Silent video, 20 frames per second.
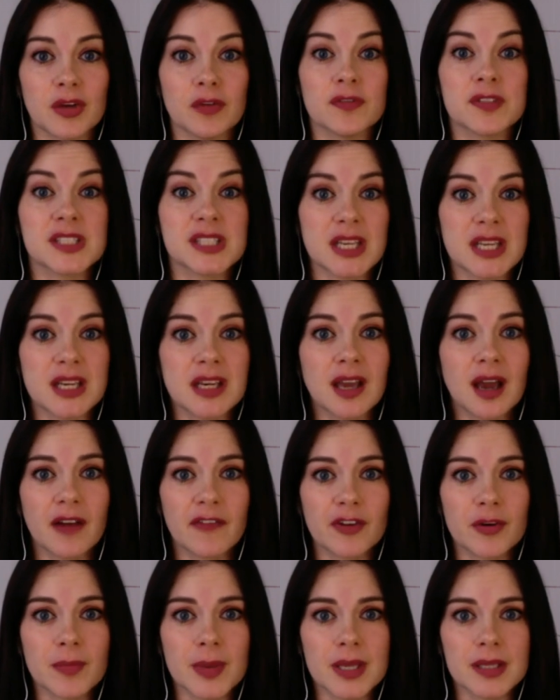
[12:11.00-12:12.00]
you've seen
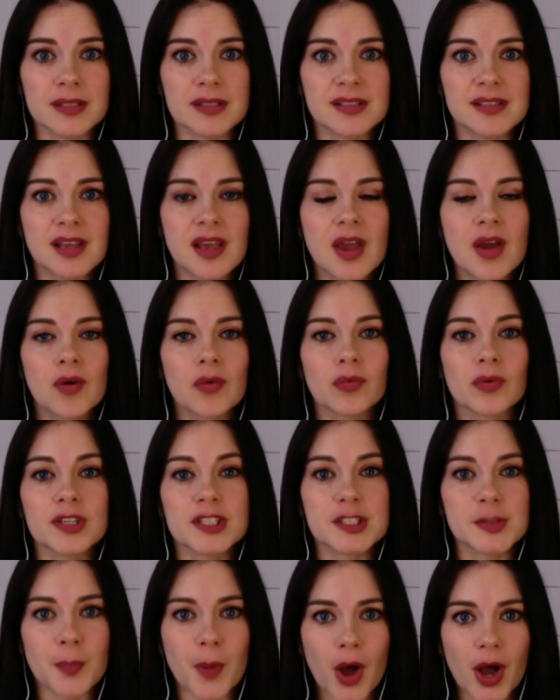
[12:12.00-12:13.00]
governments
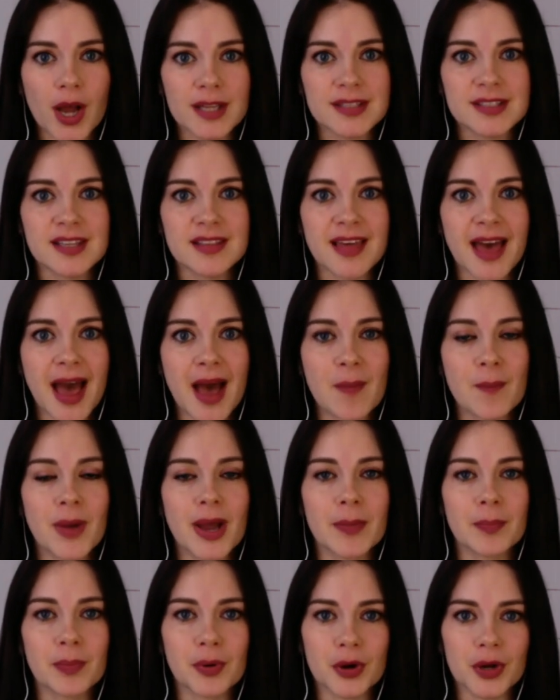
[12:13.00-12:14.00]
respond to that
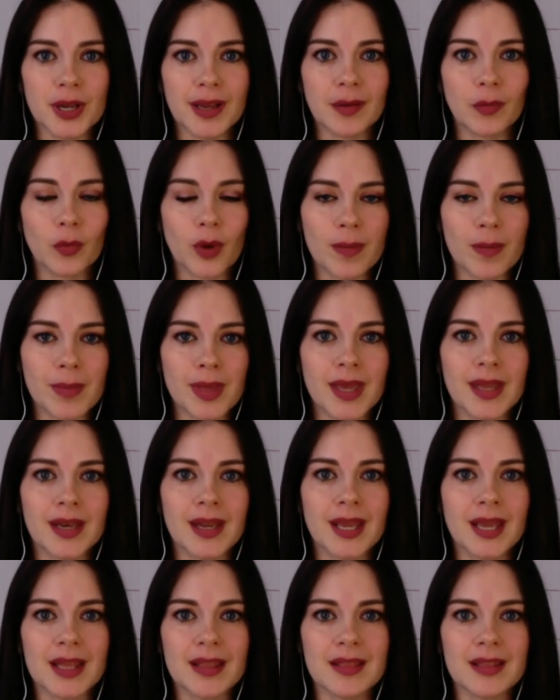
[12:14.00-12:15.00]
by putting
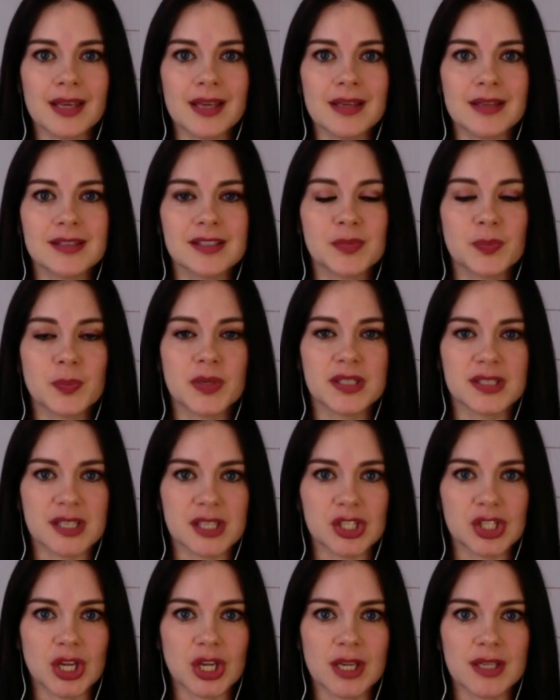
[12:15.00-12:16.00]
women in these
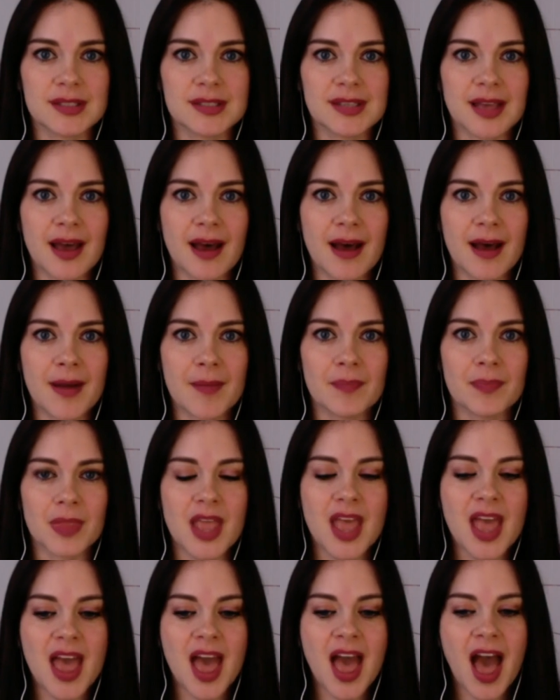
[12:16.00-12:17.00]
positions.
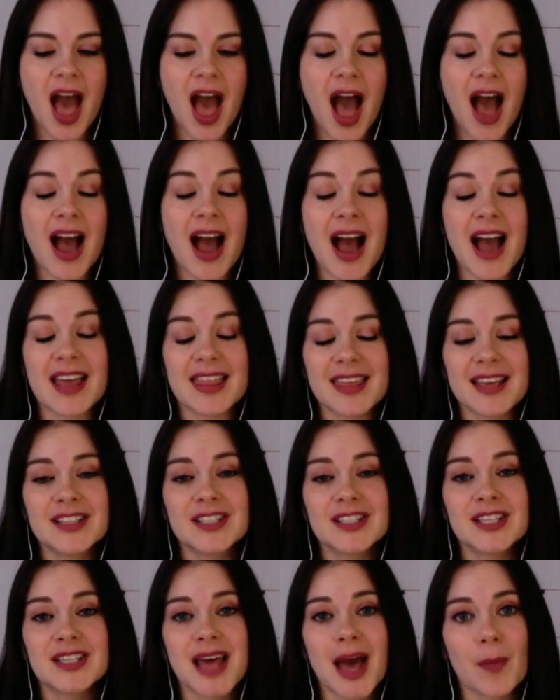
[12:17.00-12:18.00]
I
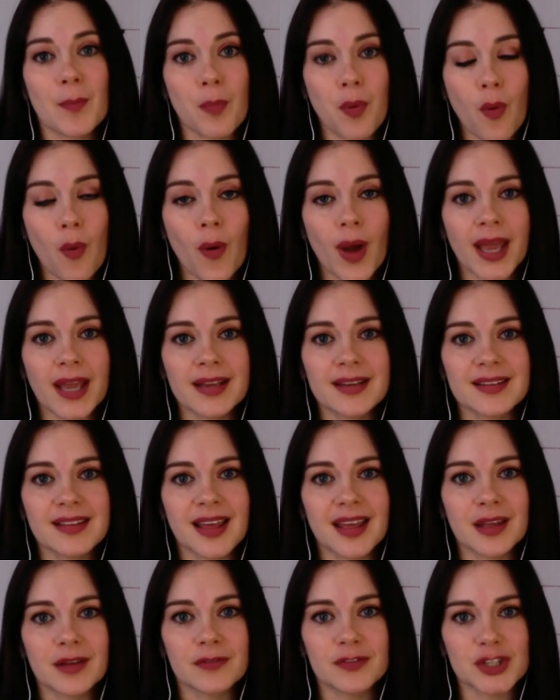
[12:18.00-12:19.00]
think to that point
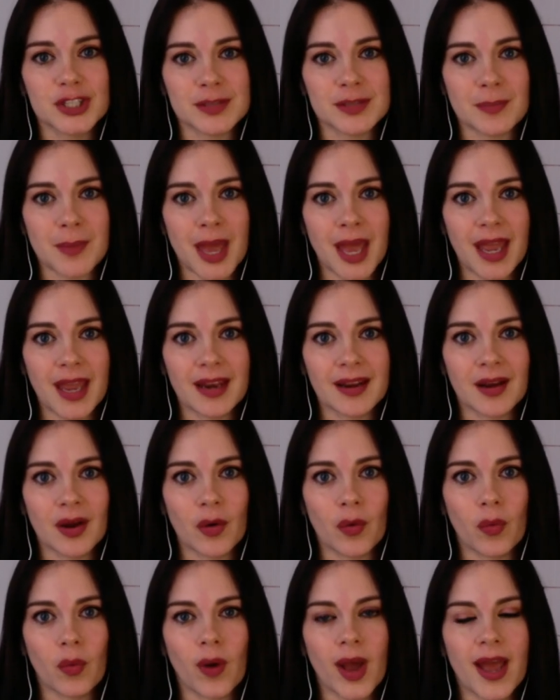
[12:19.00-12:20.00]
that you've just made,
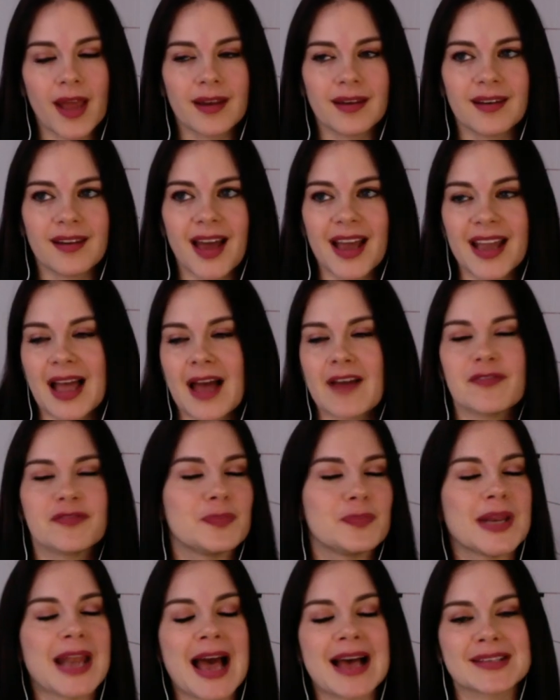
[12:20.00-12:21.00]
when I've
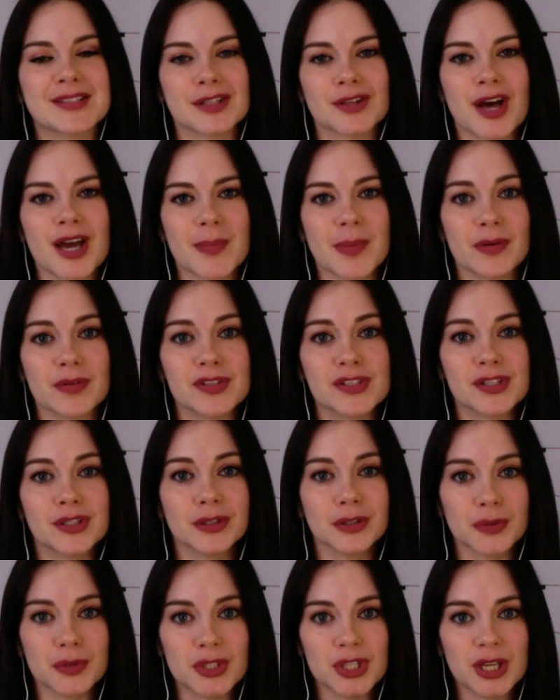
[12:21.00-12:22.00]
been asked a lot about
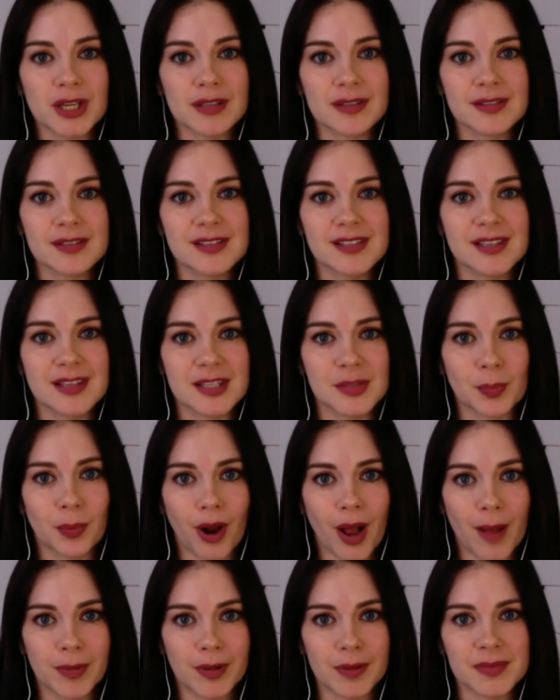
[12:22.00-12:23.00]
solutions to this
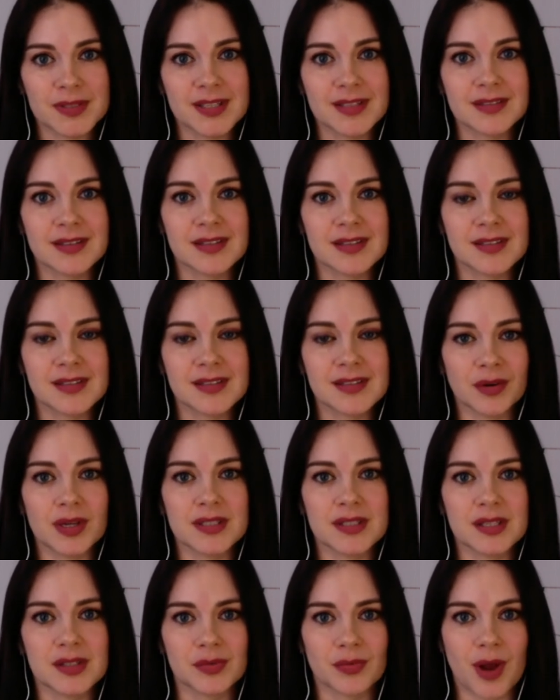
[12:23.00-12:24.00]
problem since the
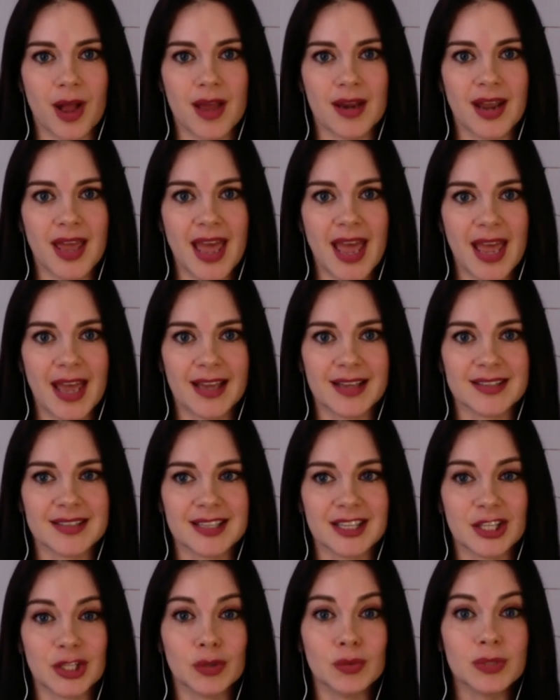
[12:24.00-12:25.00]
series is run, and
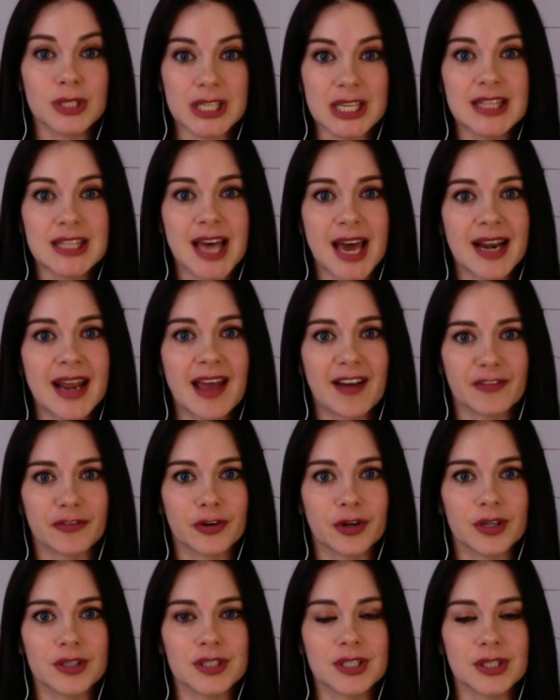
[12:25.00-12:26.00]
you need that
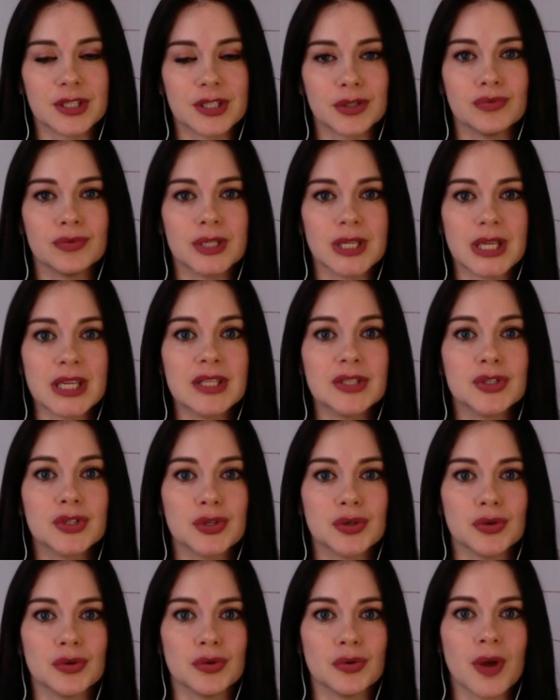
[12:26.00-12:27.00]
effort. You need
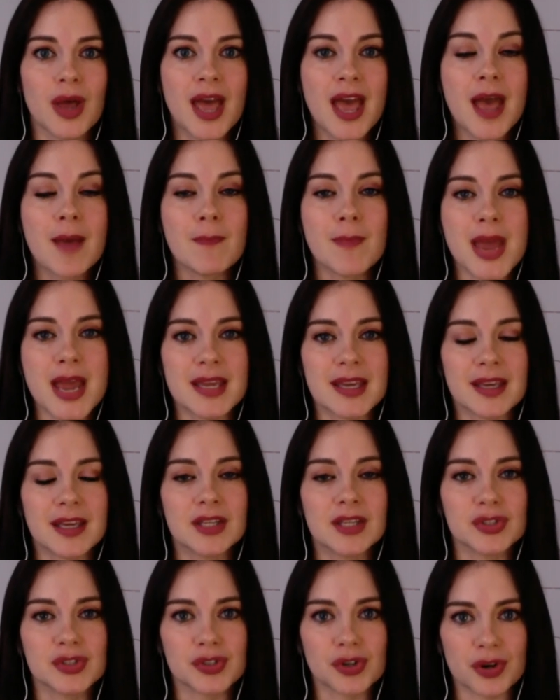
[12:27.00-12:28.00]
to make a
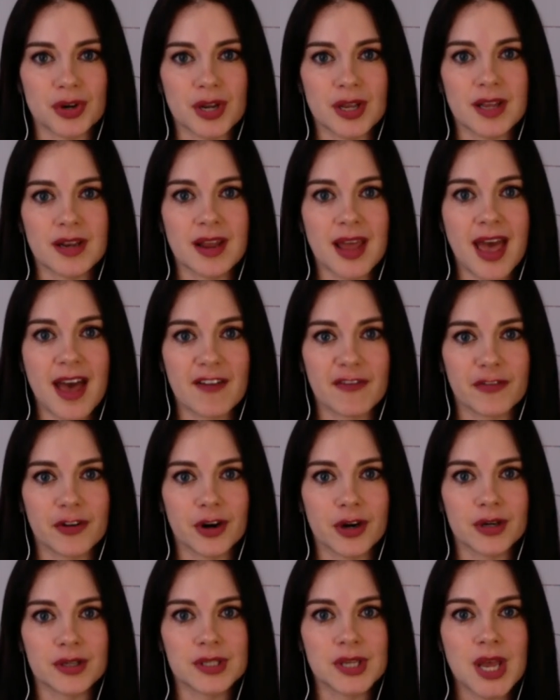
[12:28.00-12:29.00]
concerted
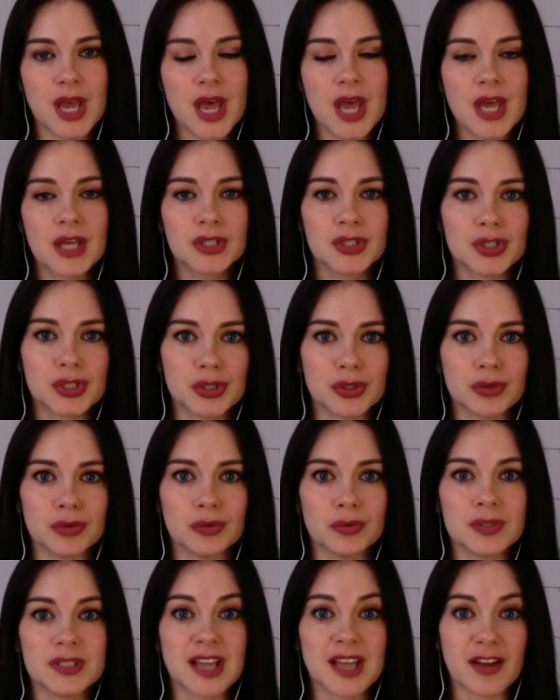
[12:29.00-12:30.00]
effort
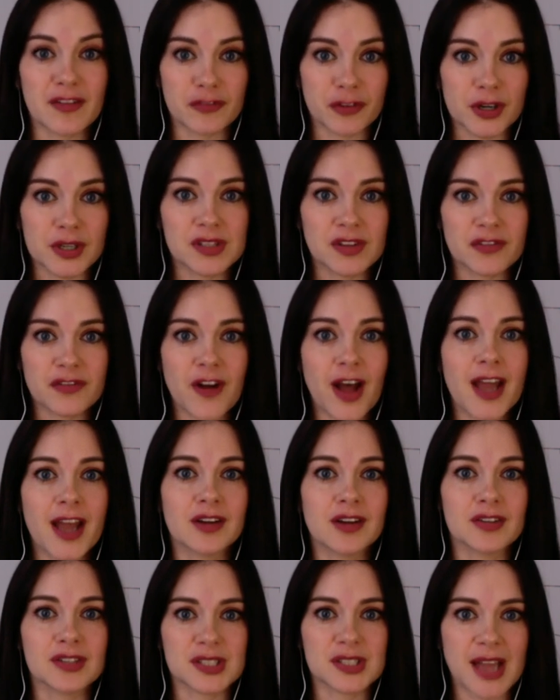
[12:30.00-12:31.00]
to diversify
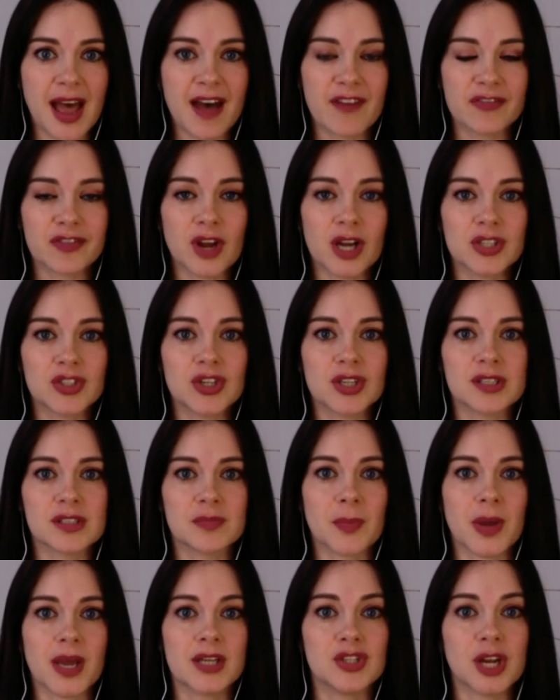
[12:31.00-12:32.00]
your staff, not
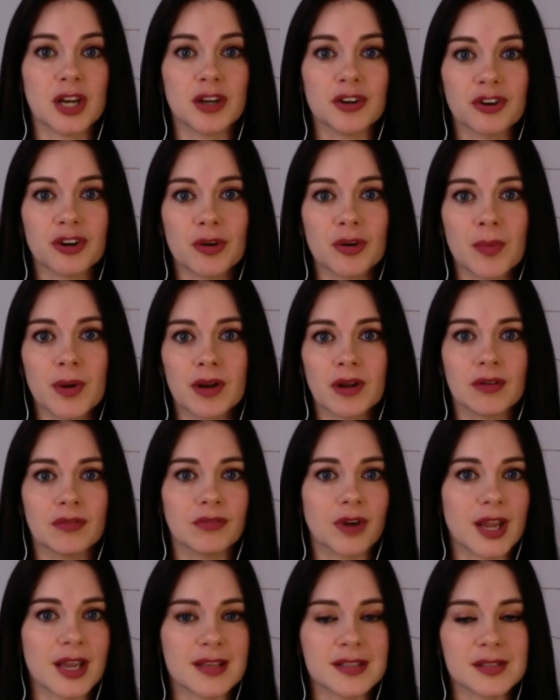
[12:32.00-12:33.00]
just by gender, but
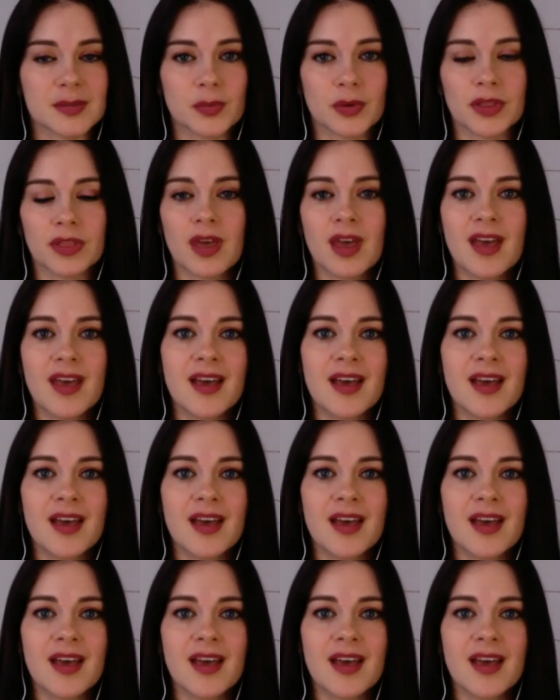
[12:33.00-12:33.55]
on race, with